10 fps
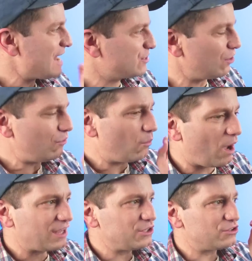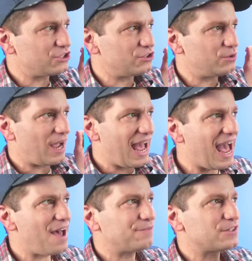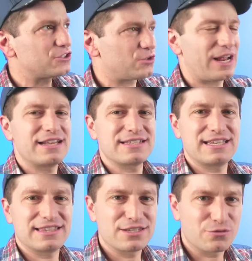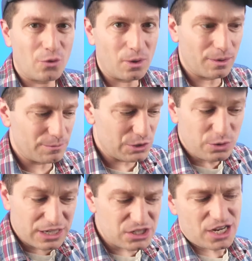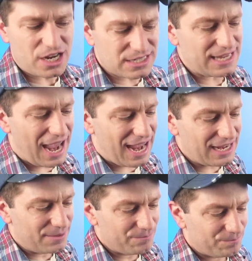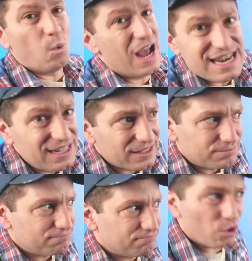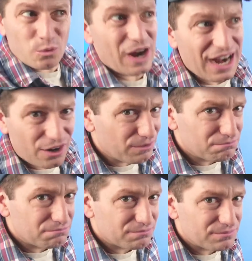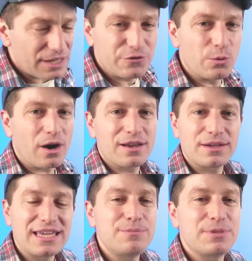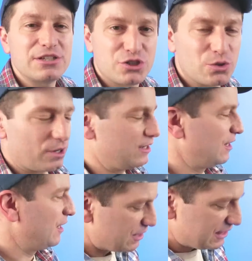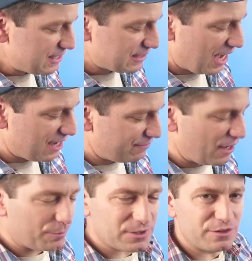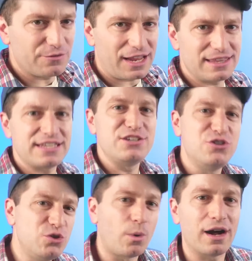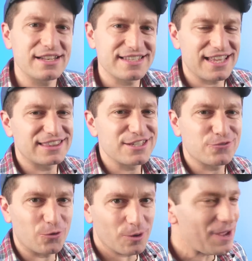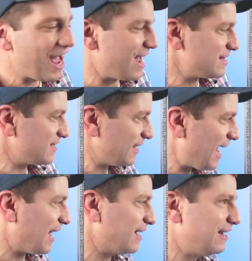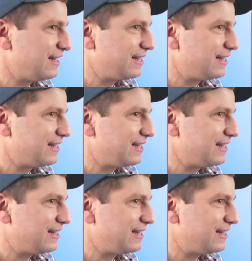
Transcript: I don't want you to have to translate this form. You can just say when or where if you want to keep it short. But this kind of helps convey the nuance that this form has. Again,